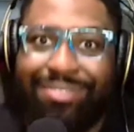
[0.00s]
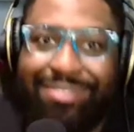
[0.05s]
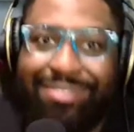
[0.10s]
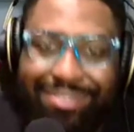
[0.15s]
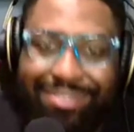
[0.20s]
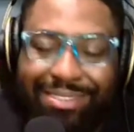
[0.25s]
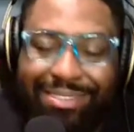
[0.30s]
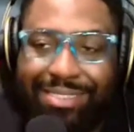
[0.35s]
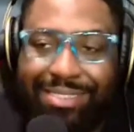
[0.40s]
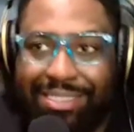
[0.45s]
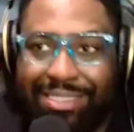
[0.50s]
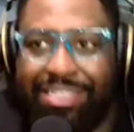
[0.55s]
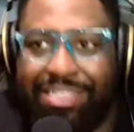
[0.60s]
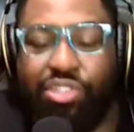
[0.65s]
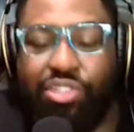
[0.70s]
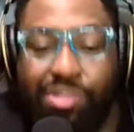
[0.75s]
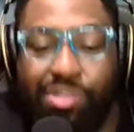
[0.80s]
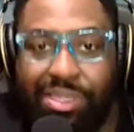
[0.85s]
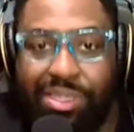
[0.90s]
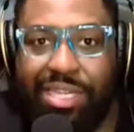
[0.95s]
See,
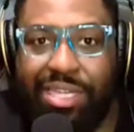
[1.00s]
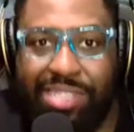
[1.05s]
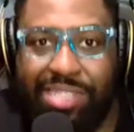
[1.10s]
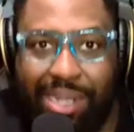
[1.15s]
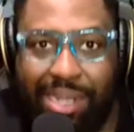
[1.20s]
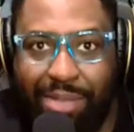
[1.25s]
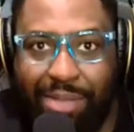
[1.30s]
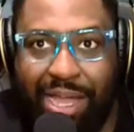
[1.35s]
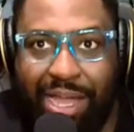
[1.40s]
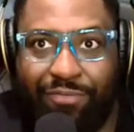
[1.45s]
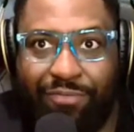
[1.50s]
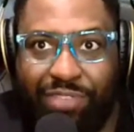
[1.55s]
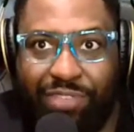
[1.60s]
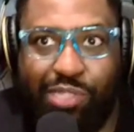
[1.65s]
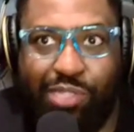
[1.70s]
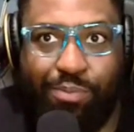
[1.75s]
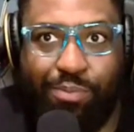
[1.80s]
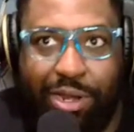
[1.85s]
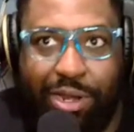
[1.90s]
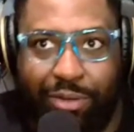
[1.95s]
these are the things that I'm kind of
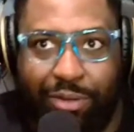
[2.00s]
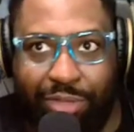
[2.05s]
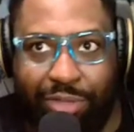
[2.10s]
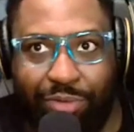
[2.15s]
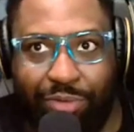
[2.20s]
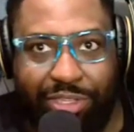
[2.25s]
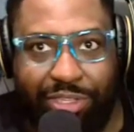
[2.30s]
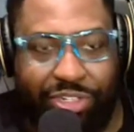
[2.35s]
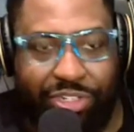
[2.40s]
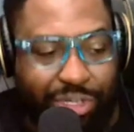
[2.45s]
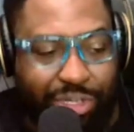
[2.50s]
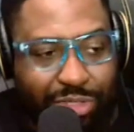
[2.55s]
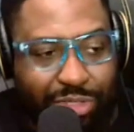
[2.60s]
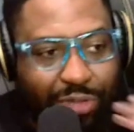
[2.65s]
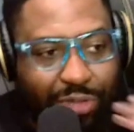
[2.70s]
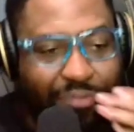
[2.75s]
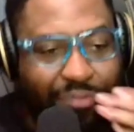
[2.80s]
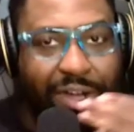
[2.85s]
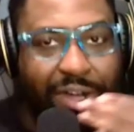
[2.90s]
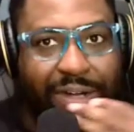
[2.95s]
disappointed with the show
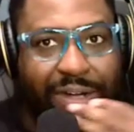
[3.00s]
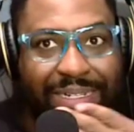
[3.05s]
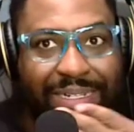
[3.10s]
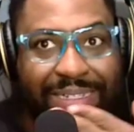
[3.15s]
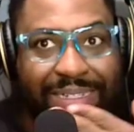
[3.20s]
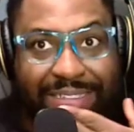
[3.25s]
so far.